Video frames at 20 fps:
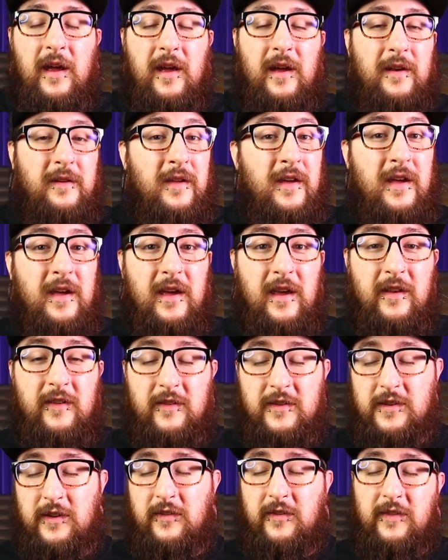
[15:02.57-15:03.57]
And
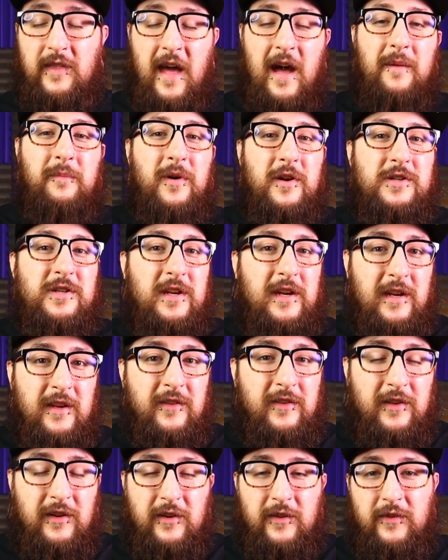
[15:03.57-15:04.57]
it's just that much
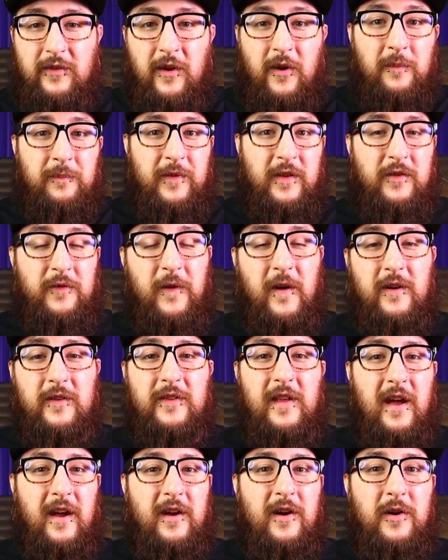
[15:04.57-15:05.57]
easier. So as far
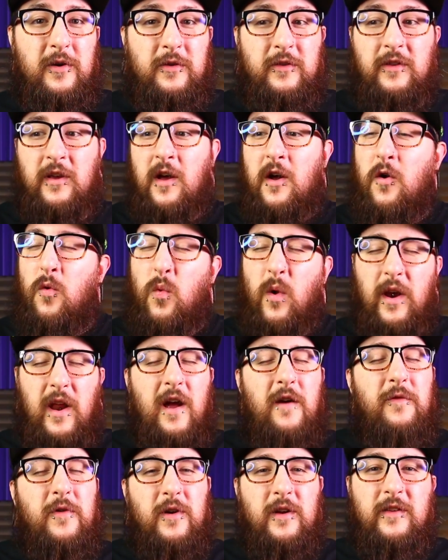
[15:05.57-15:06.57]
as that goes,
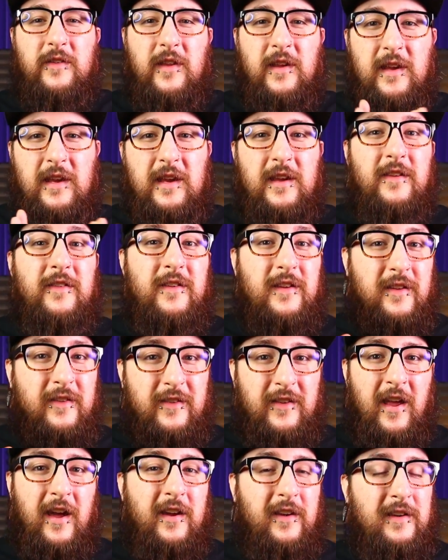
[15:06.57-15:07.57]
whatever is the
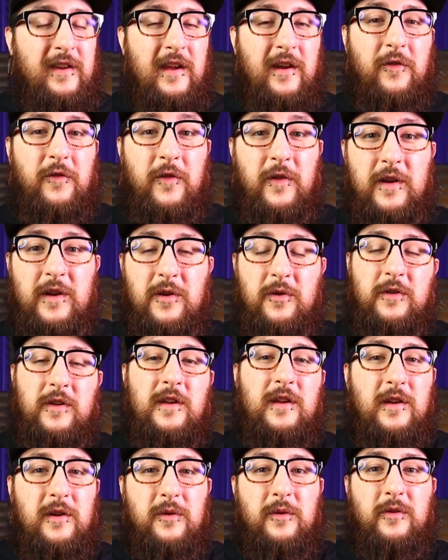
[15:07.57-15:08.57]
easiest technique for you
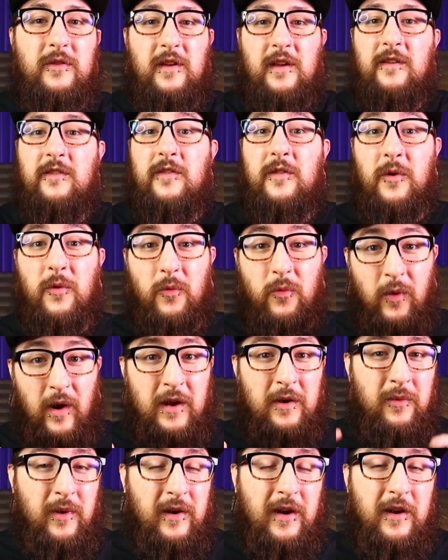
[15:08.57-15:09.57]
to use is the
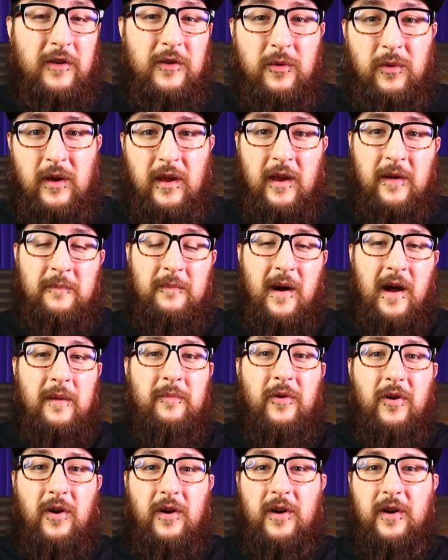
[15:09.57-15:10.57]
right way to do it in my
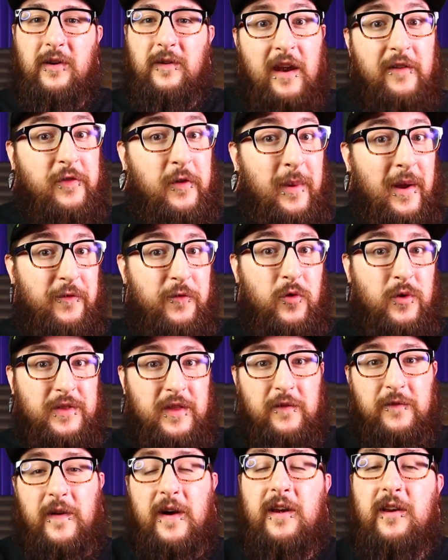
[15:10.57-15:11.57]
book. And for my
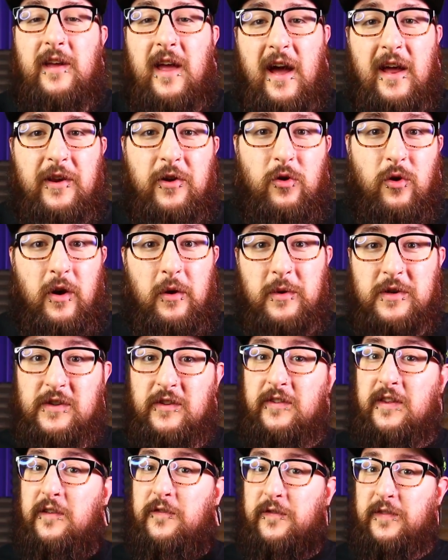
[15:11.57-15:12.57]
fourth and final category, which
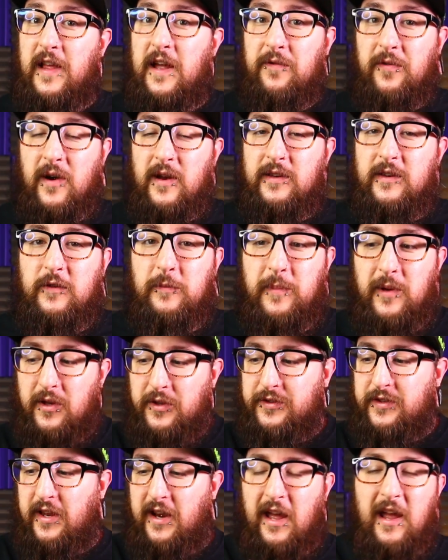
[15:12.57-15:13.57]
is the flavor on this
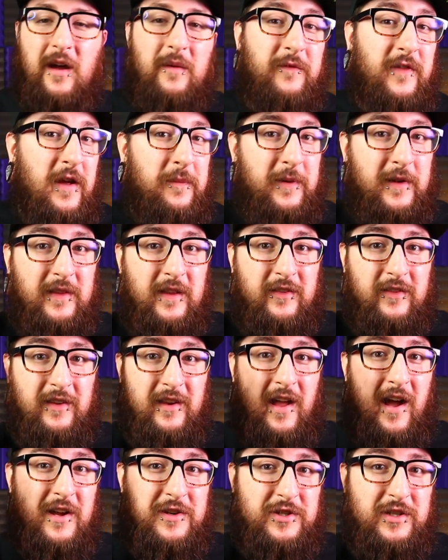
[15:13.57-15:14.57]
build, today I'm vaping this
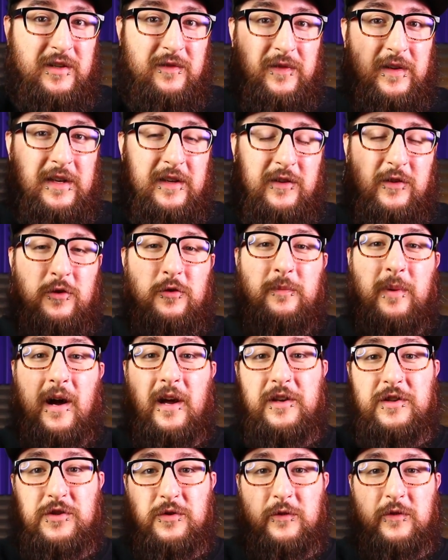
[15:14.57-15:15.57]
Nashi V2
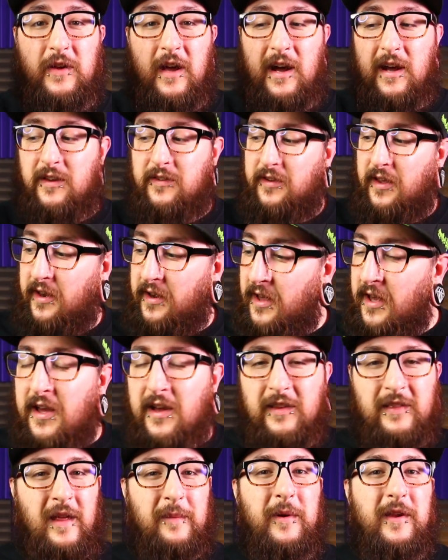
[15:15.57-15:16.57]
by Juice Guys things. And
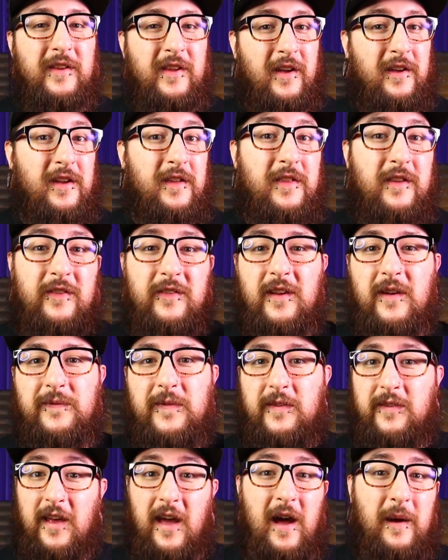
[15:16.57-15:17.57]
let me tell you, this
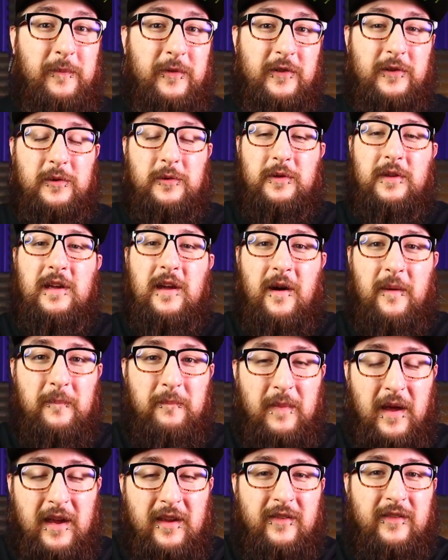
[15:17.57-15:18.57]
stuff is absolutely
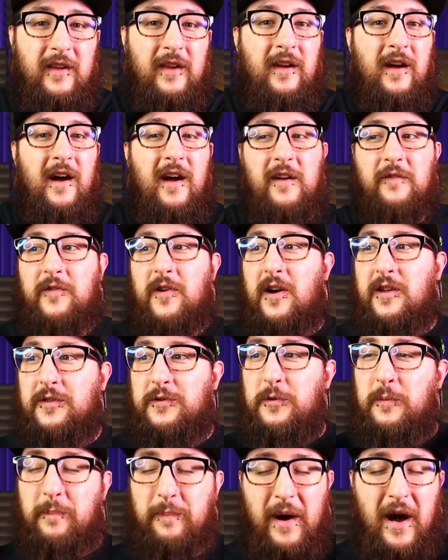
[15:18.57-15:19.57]
amazing. I've gone
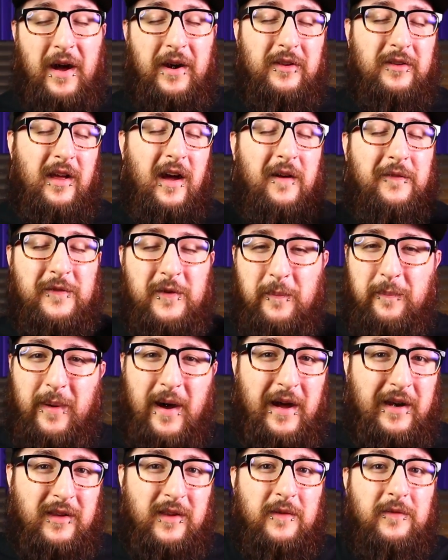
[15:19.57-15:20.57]
through bottle after
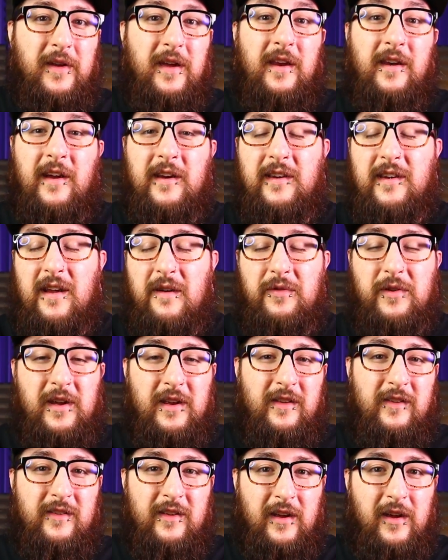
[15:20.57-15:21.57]
bottle of it and I never
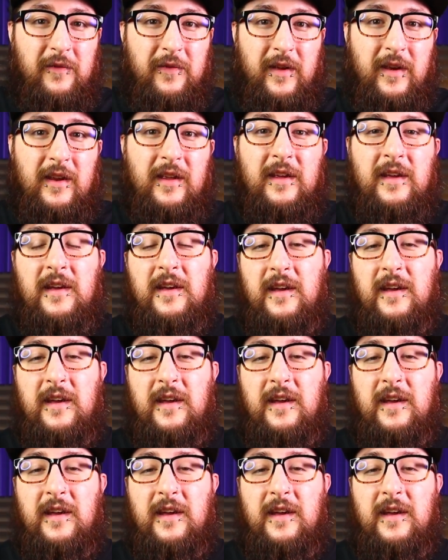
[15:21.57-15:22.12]
get sick of it.